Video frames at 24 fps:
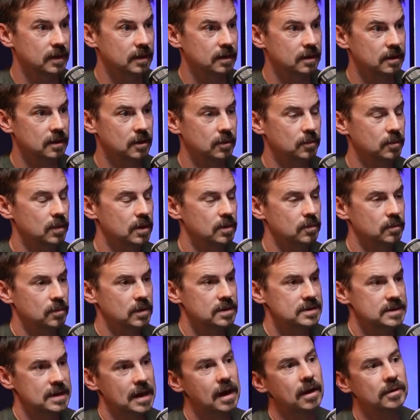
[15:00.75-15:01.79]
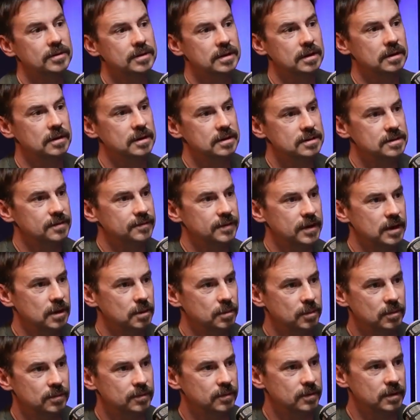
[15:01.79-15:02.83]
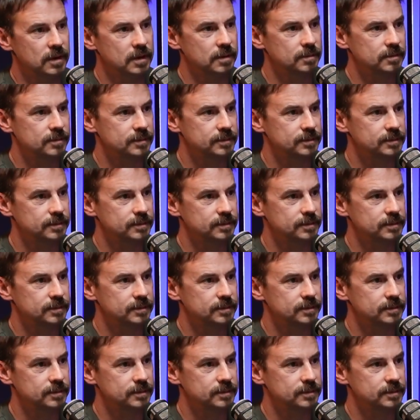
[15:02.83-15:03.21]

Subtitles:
you know, what's out there that's available for them?